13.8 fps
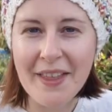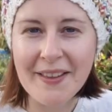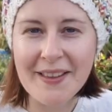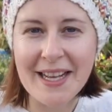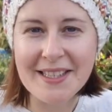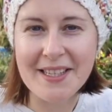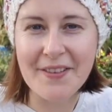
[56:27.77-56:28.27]
think
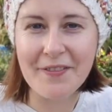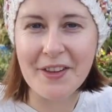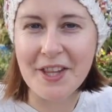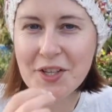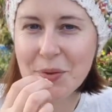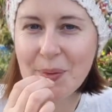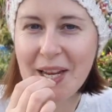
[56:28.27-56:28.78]
that's it for
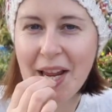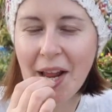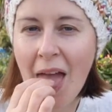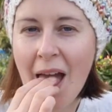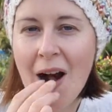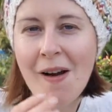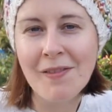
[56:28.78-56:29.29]
this week.
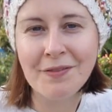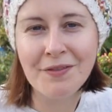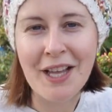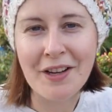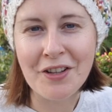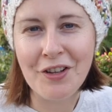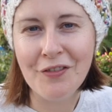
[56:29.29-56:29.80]

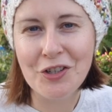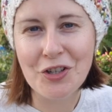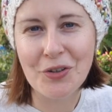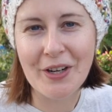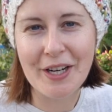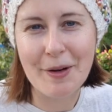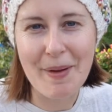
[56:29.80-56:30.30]
Thank you for
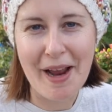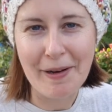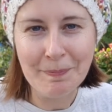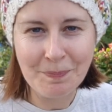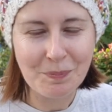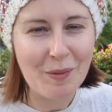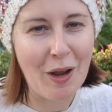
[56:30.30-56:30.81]
joining
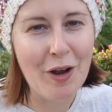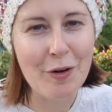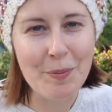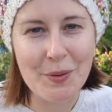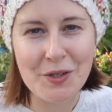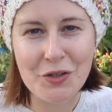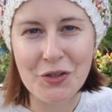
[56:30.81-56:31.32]
me. I
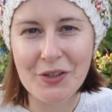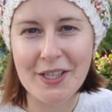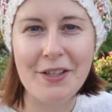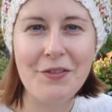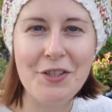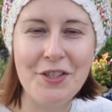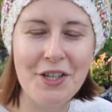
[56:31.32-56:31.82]
hope you enjoyed.
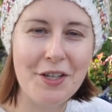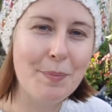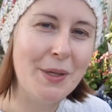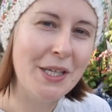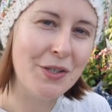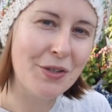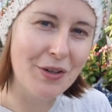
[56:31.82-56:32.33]
If you did,
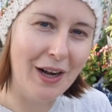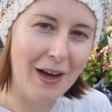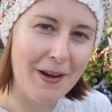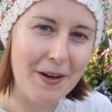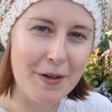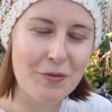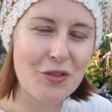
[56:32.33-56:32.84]
please do
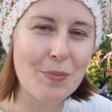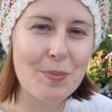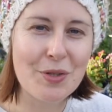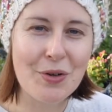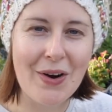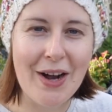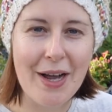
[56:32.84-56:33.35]
like and
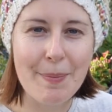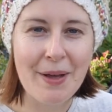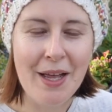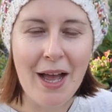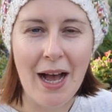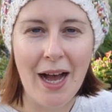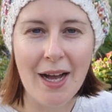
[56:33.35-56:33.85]
subscribe,
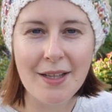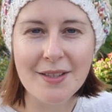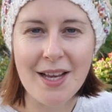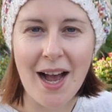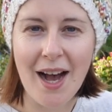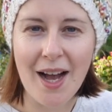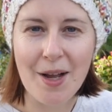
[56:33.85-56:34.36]
and
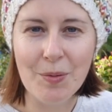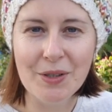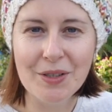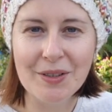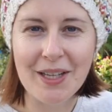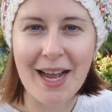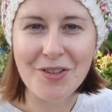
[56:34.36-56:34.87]
I
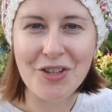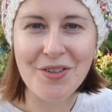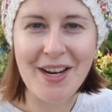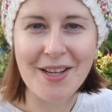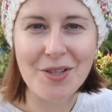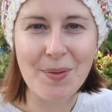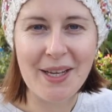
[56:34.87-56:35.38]
will catch you
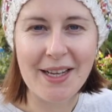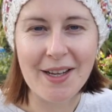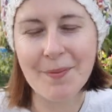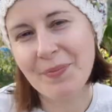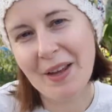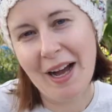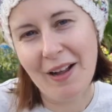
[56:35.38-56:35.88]
next week.
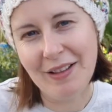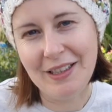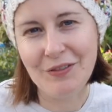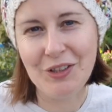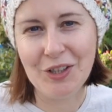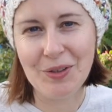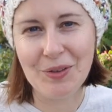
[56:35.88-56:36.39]
I'll
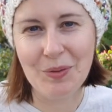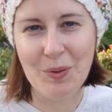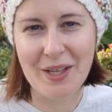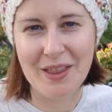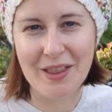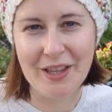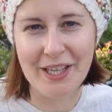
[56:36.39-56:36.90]
leave you
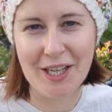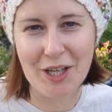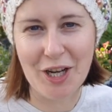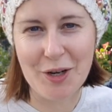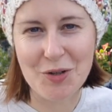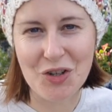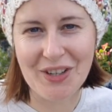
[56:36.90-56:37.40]
with the
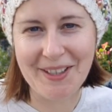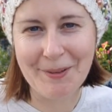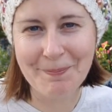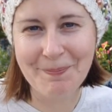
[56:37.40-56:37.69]
ginkgo tree.